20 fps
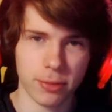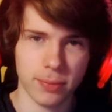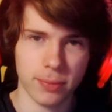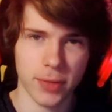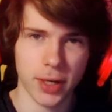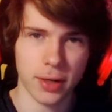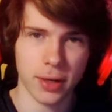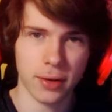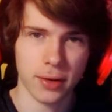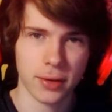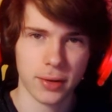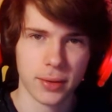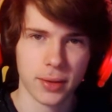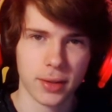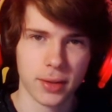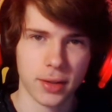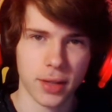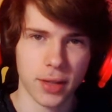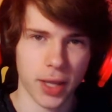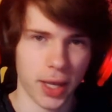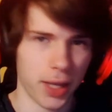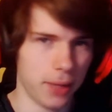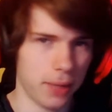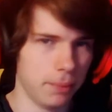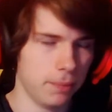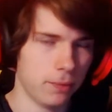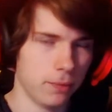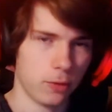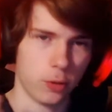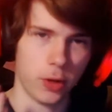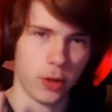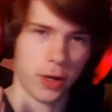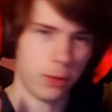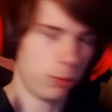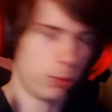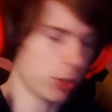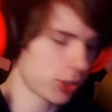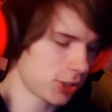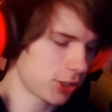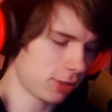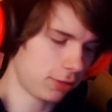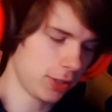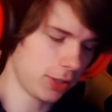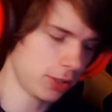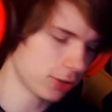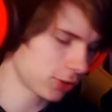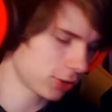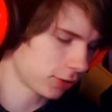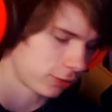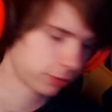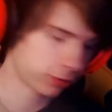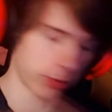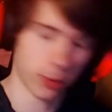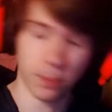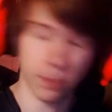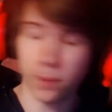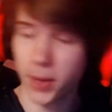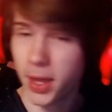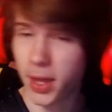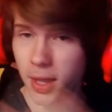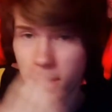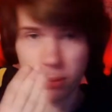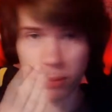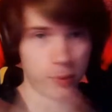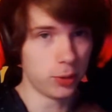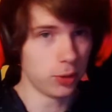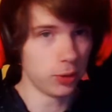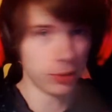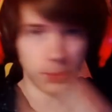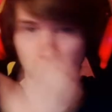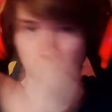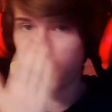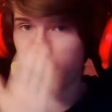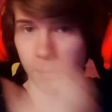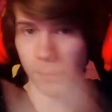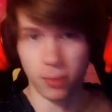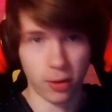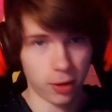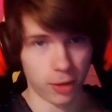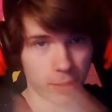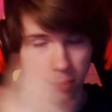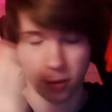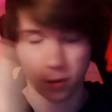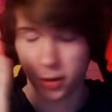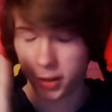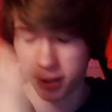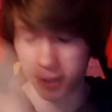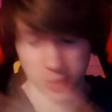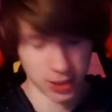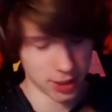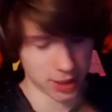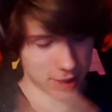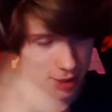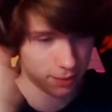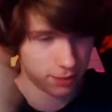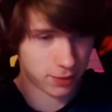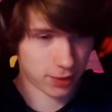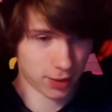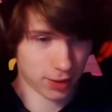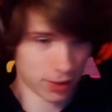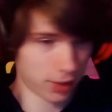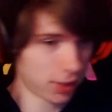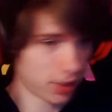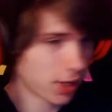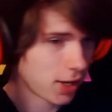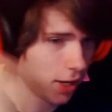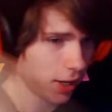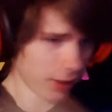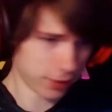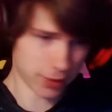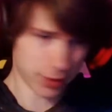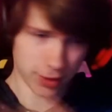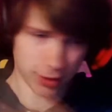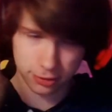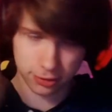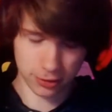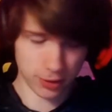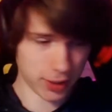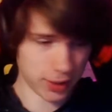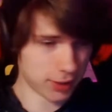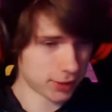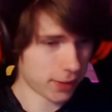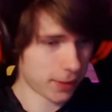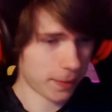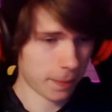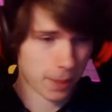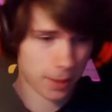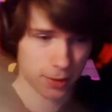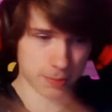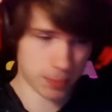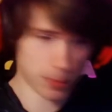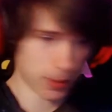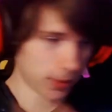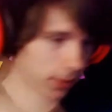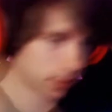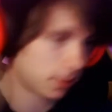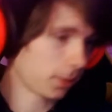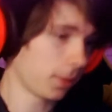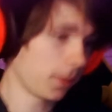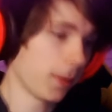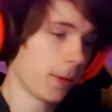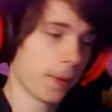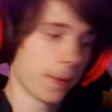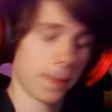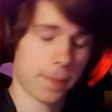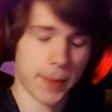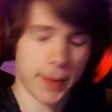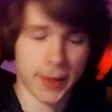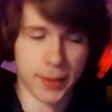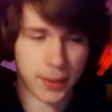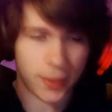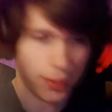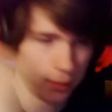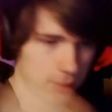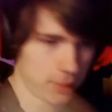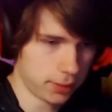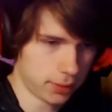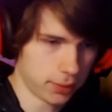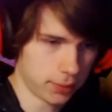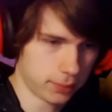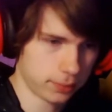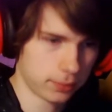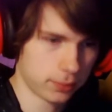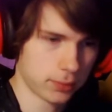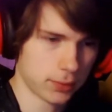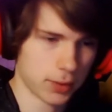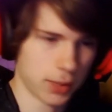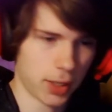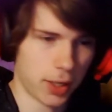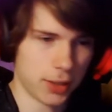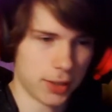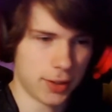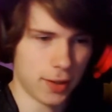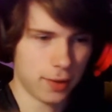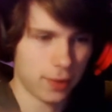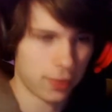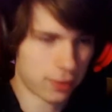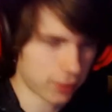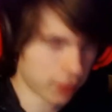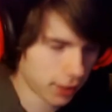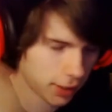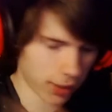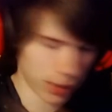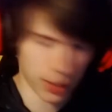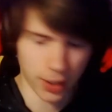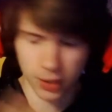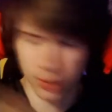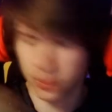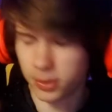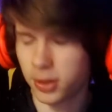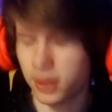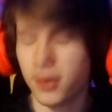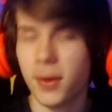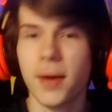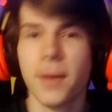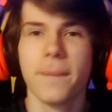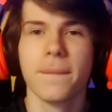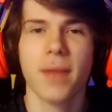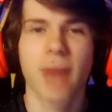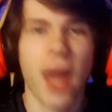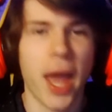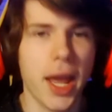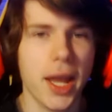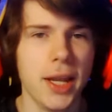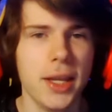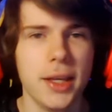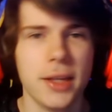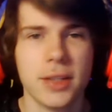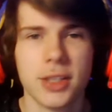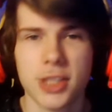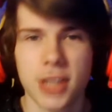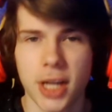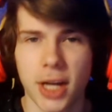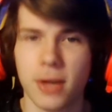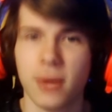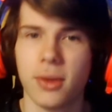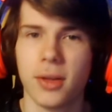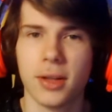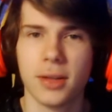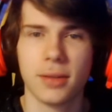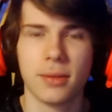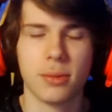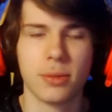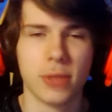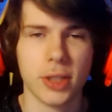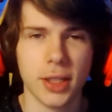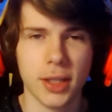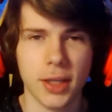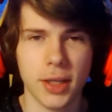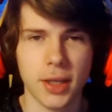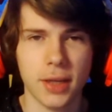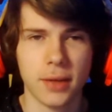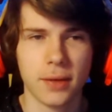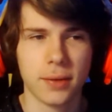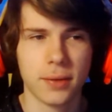there. And watching videos from PewDiePie, Markiplier, Jacksepticeye, Terror of Grace, Spectacool, uh, I did a thing, I don't know, any channel that really